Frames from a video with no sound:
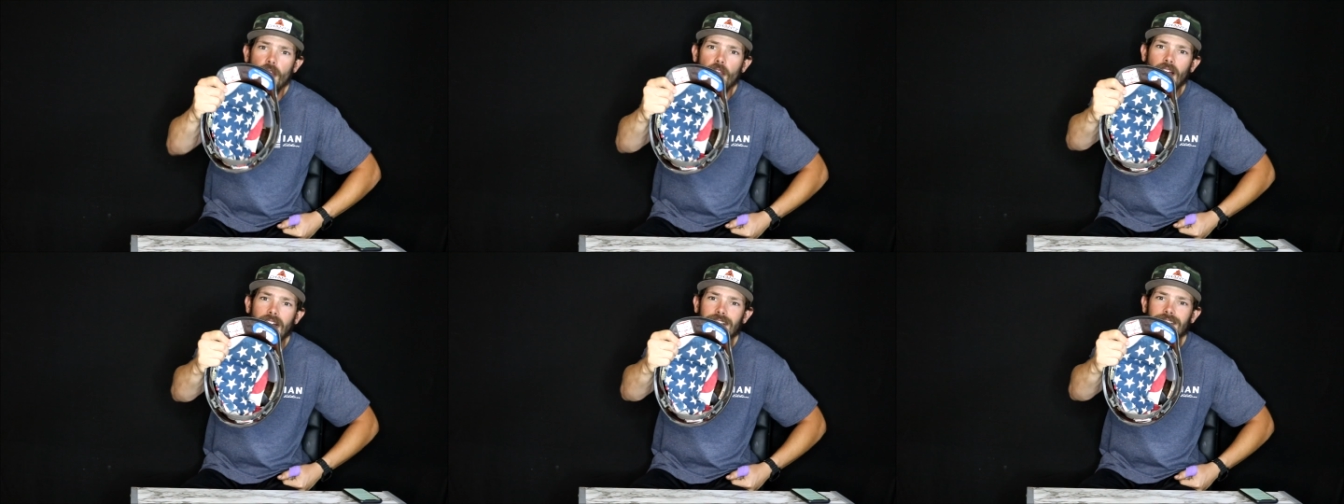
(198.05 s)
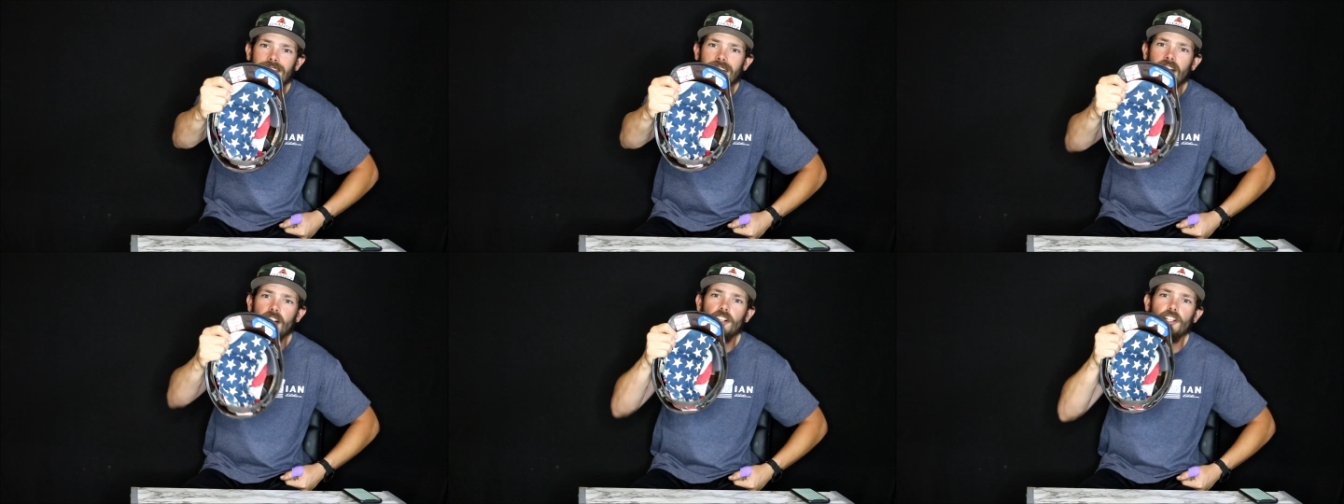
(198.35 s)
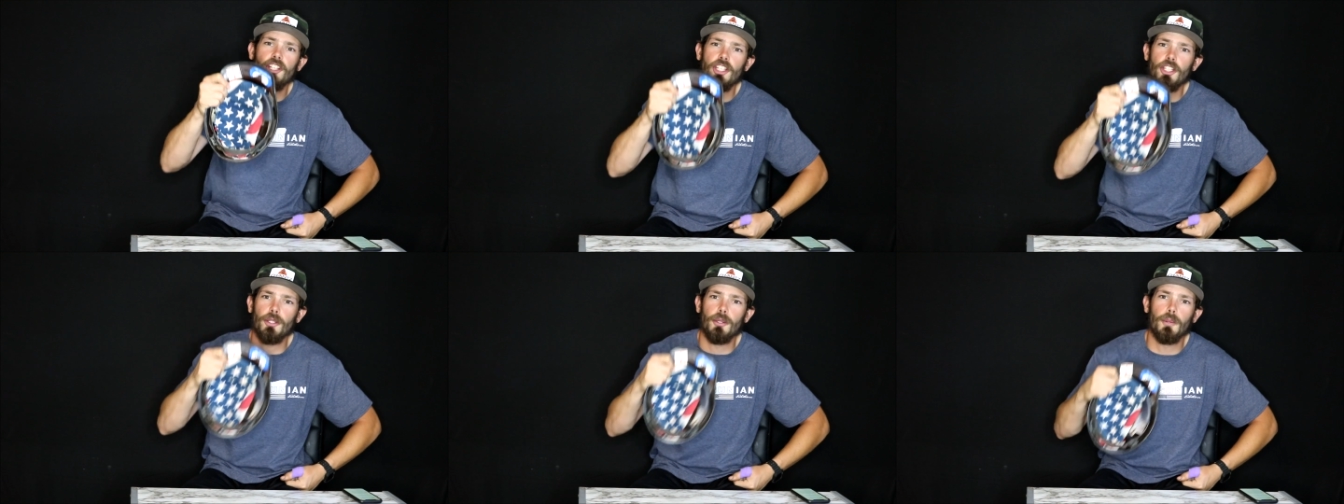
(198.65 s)
that
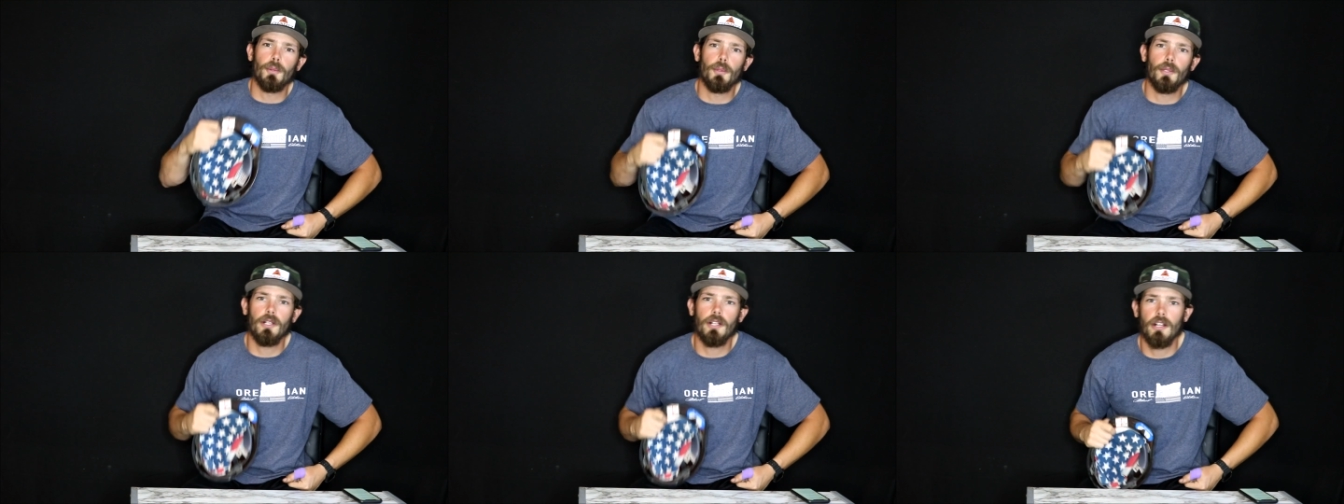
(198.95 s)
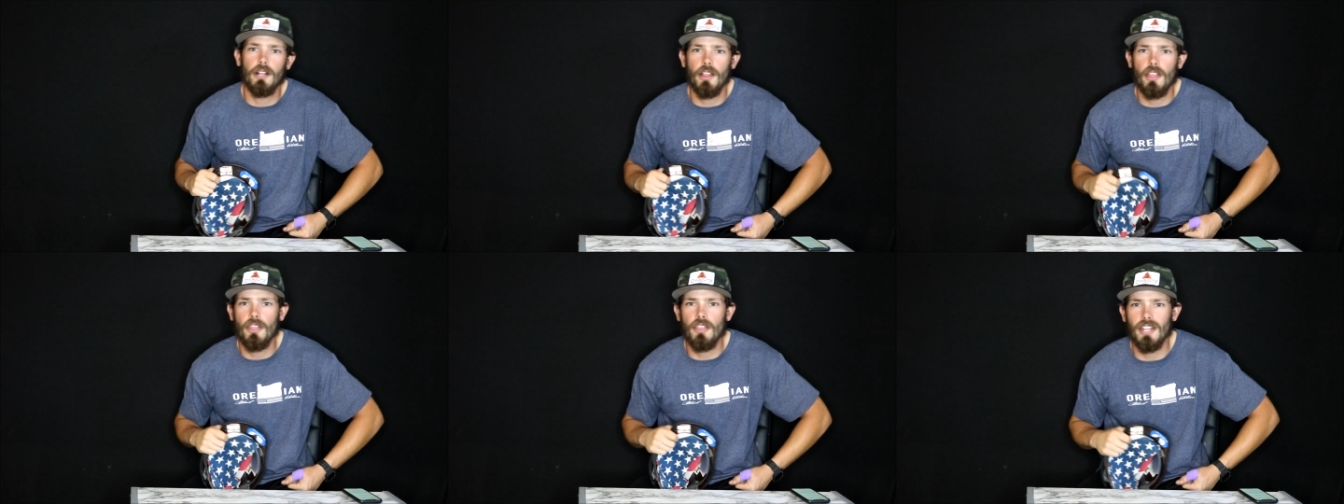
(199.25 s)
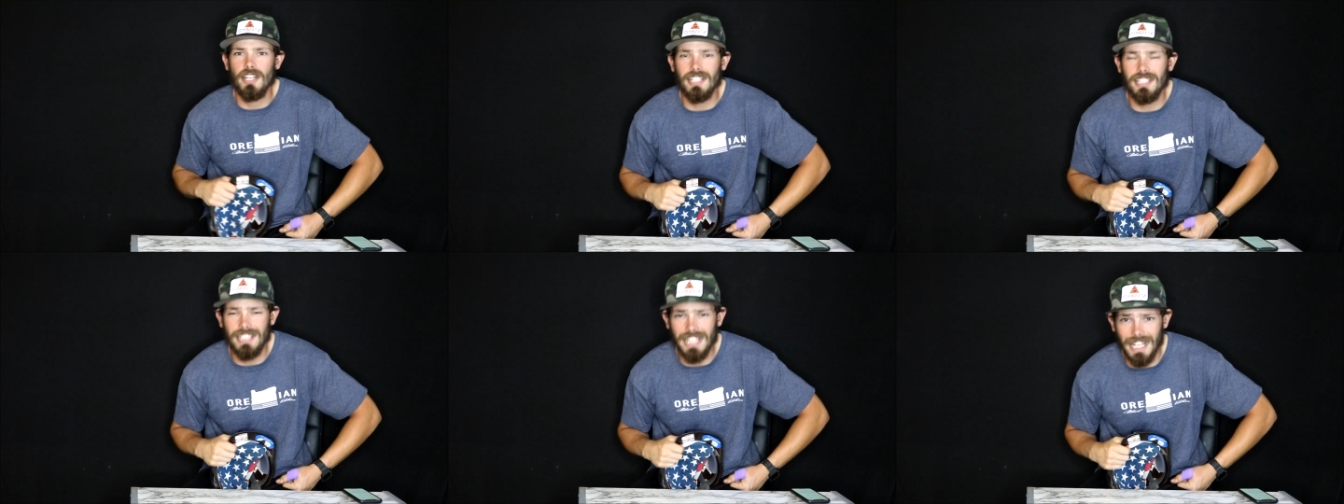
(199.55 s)
tell you
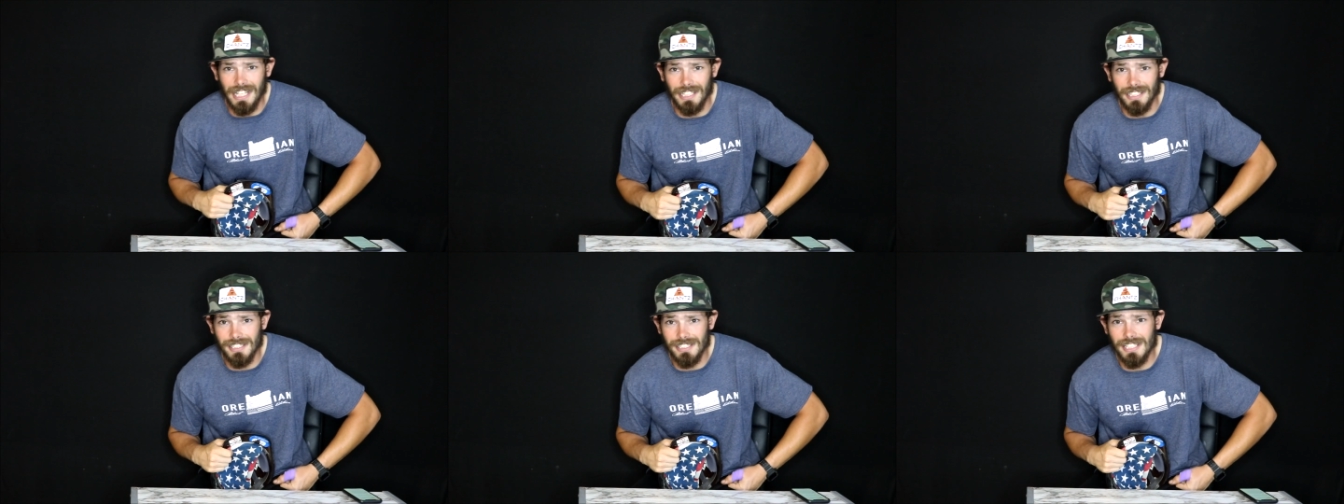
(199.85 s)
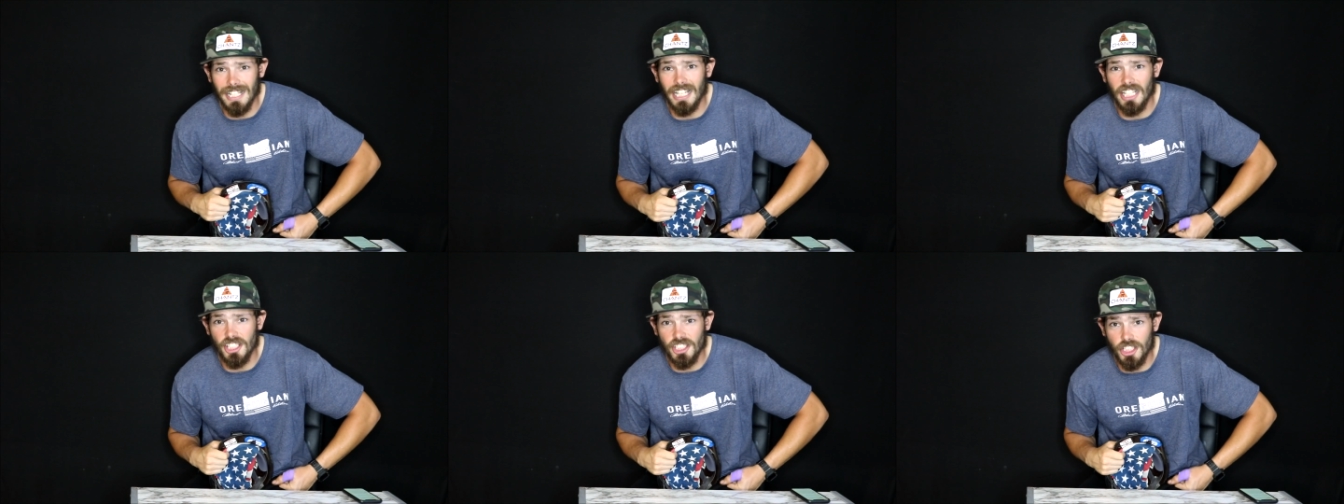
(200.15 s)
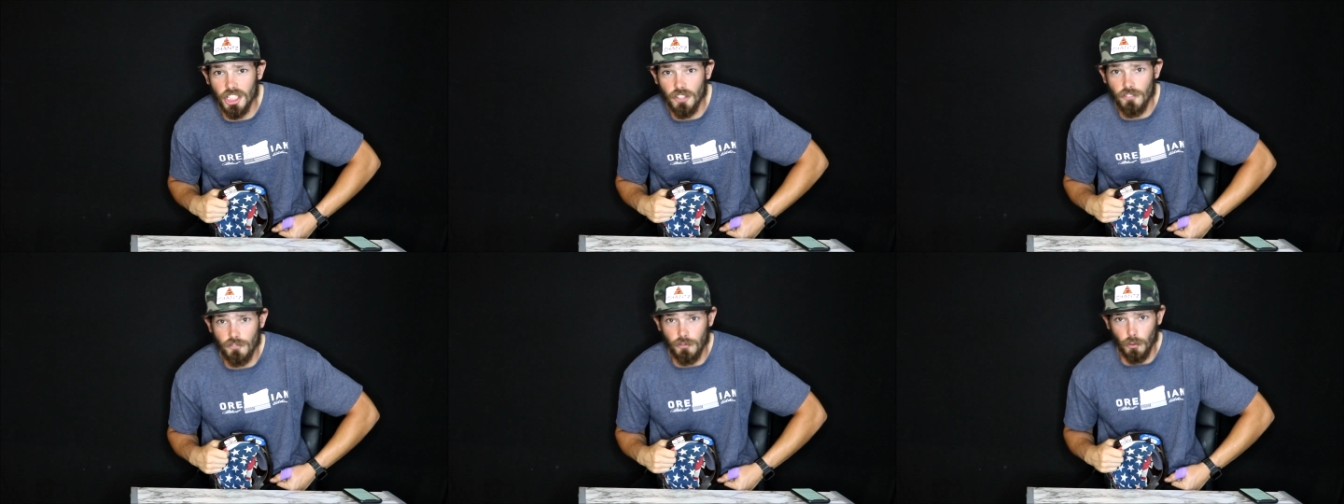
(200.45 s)
the dates that it's
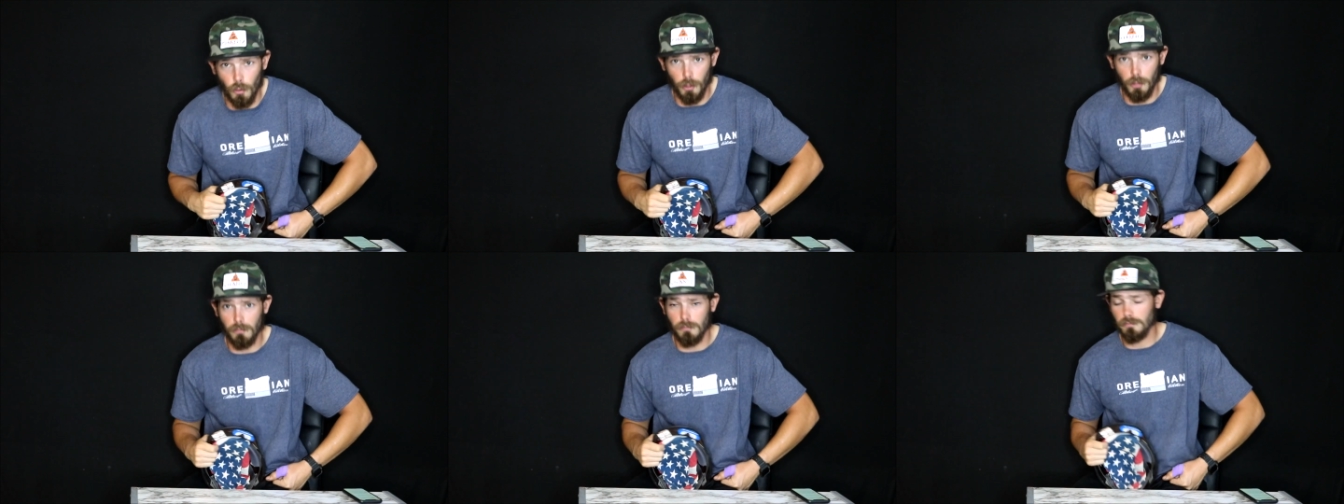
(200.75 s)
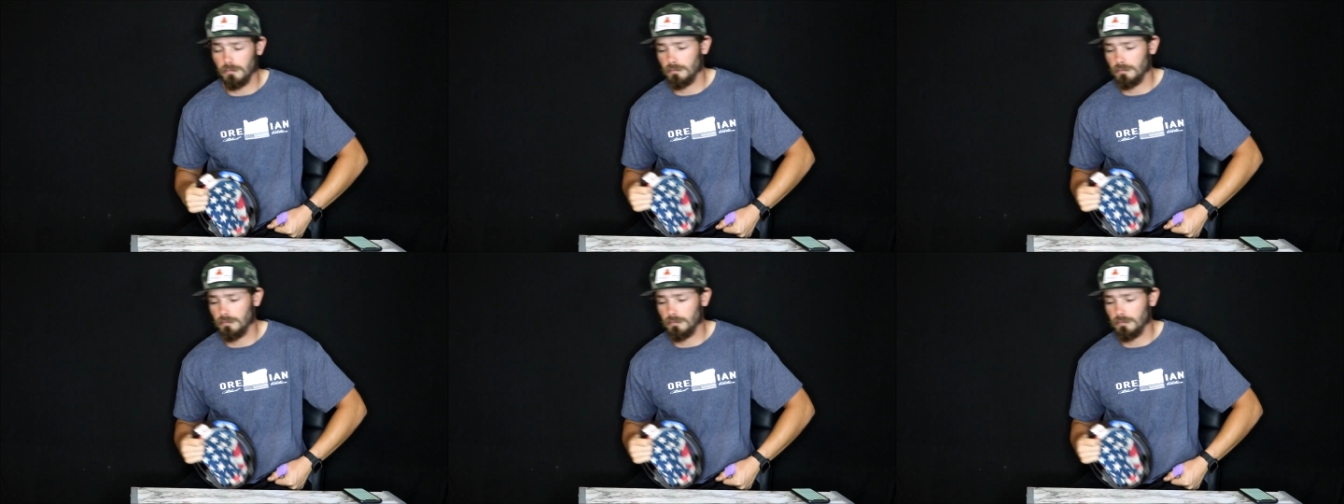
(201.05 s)
good for.